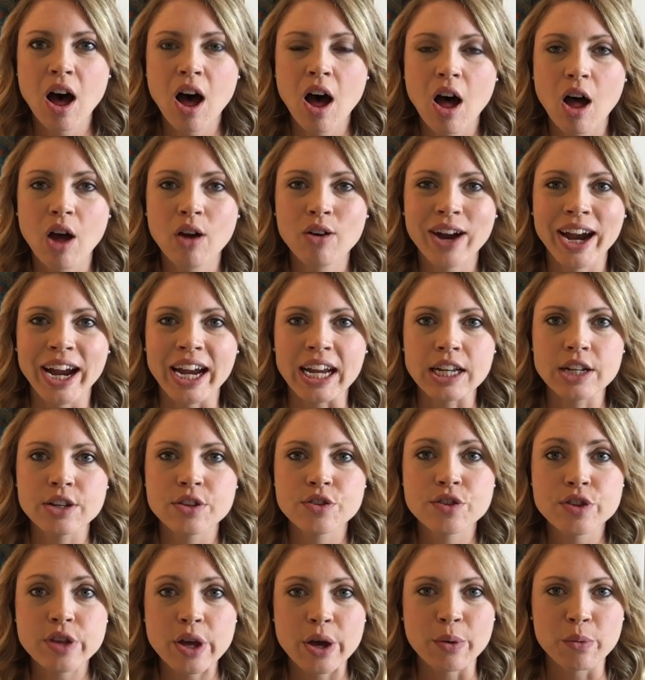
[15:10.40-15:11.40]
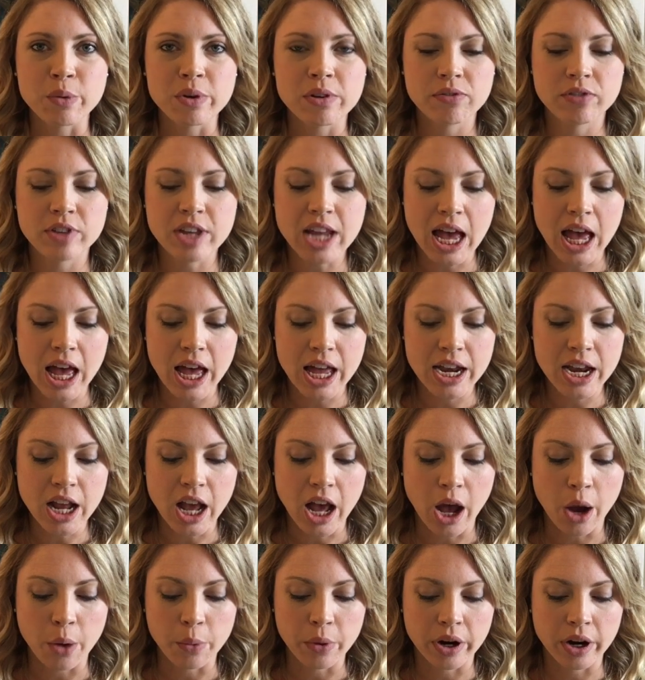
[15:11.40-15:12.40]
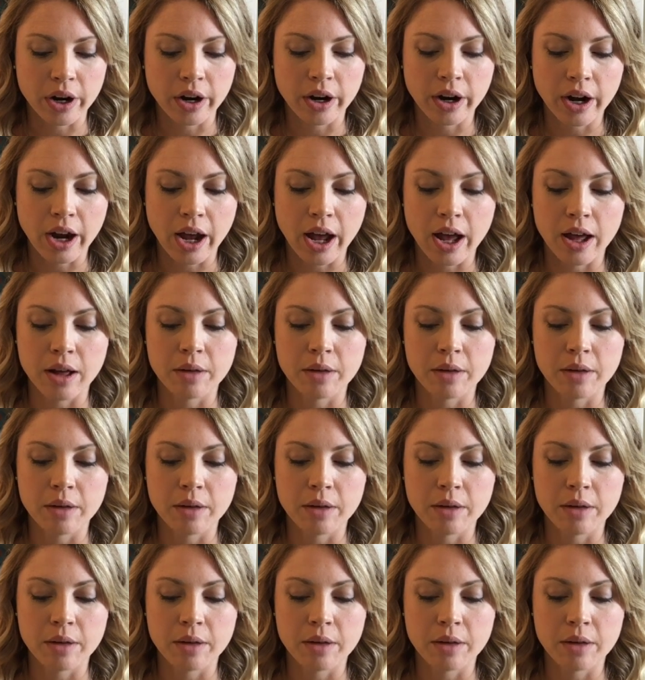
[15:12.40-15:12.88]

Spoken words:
All right, so we've done our